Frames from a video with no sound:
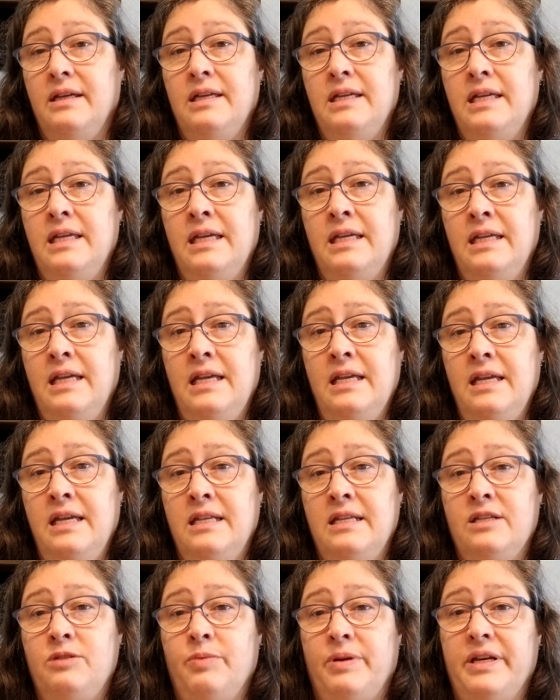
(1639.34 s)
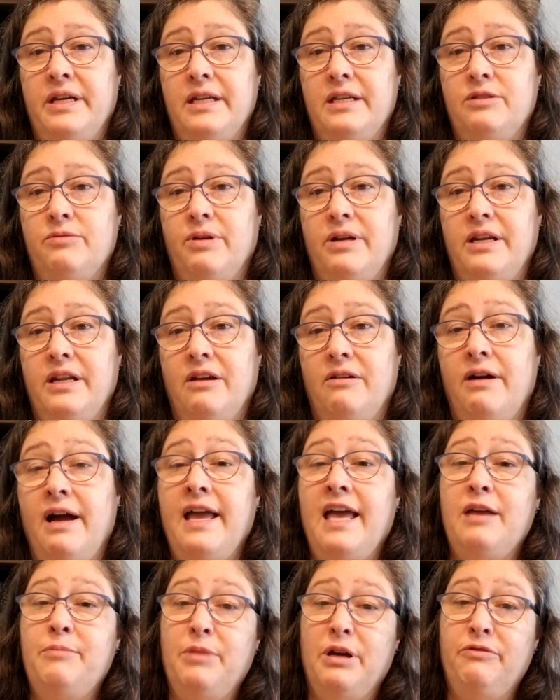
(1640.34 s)
it is what it is right now. I
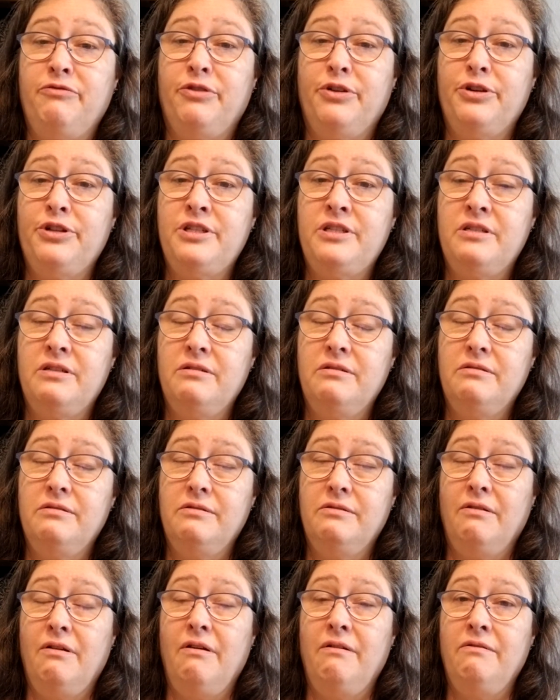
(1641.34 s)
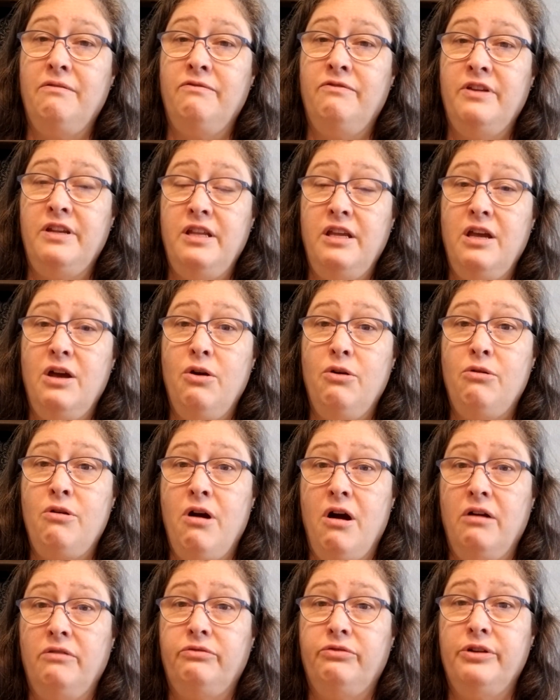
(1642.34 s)
had my first video
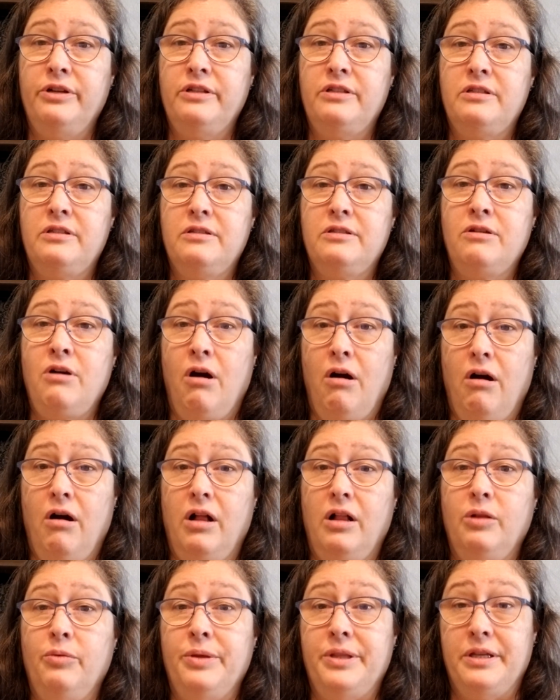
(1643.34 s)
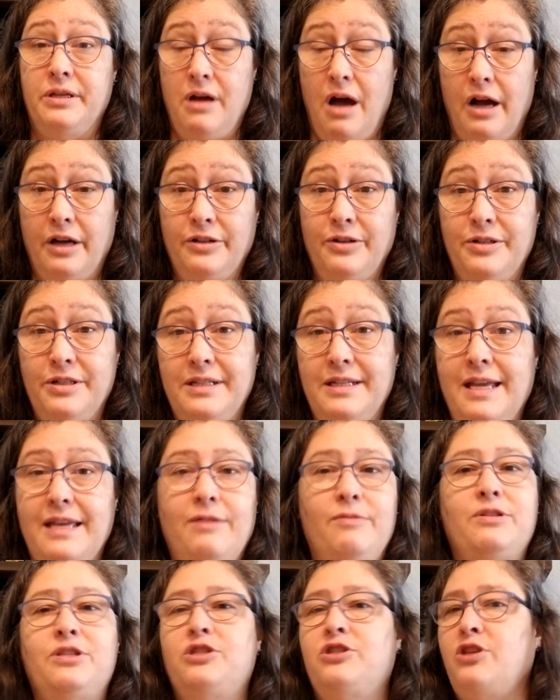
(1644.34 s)
conference call with a doctor today. It
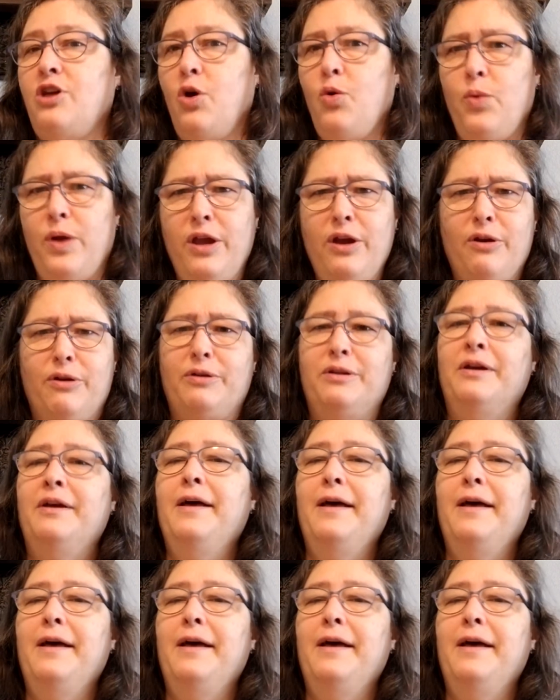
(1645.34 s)
was so weird.